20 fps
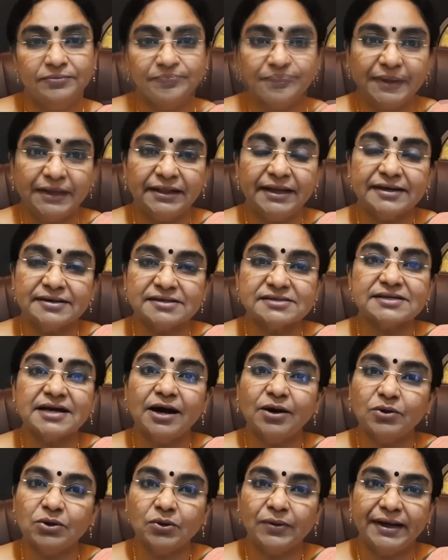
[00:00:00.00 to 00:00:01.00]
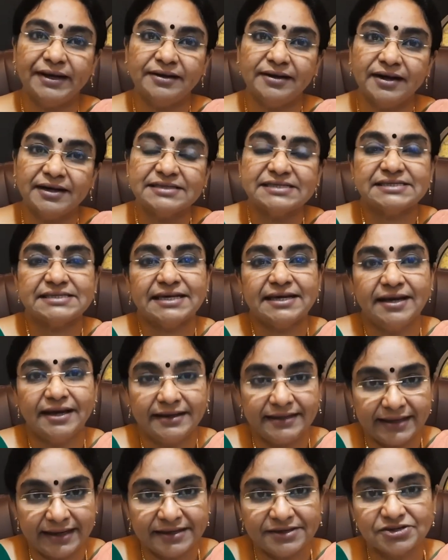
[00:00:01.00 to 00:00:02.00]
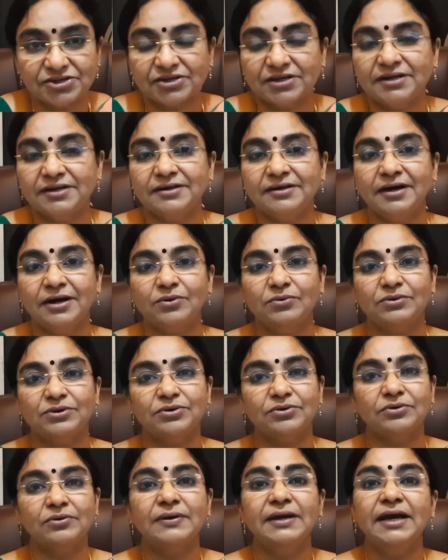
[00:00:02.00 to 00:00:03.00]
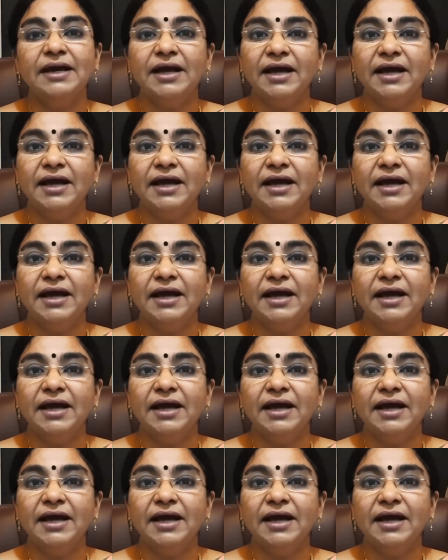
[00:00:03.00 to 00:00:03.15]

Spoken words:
That is how to enhance the attention, how to